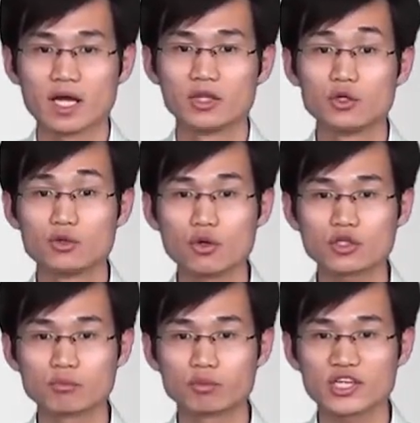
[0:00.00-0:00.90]
The
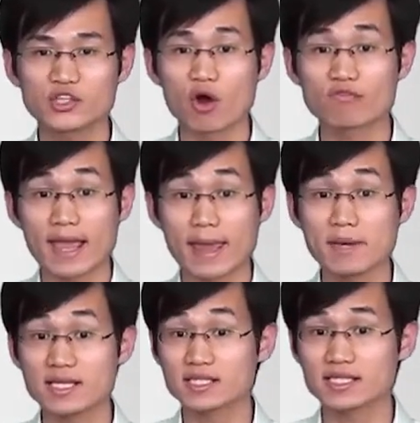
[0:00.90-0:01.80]
root bridge of
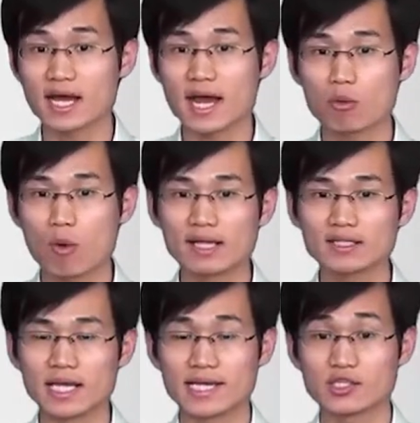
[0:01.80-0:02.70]

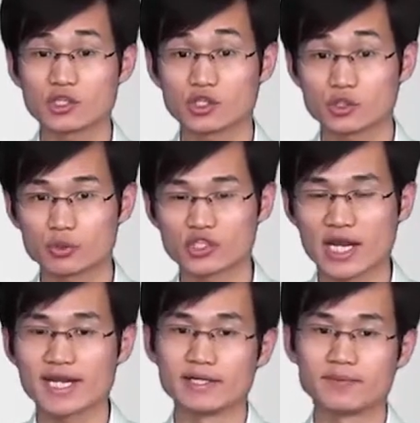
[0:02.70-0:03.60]
MSTI1 is Switch
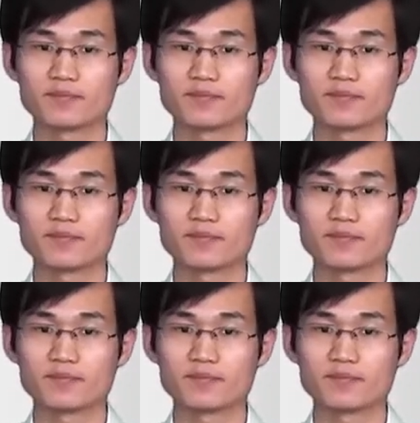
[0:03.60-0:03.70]
A.